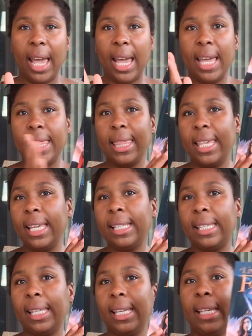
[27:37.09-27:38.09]
And
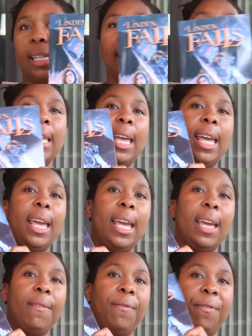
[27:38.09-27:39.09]
this is
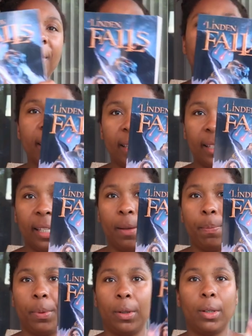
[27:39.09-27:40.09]
a
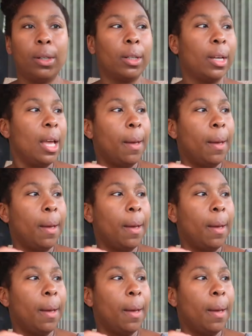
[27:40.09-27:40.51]
fantasy book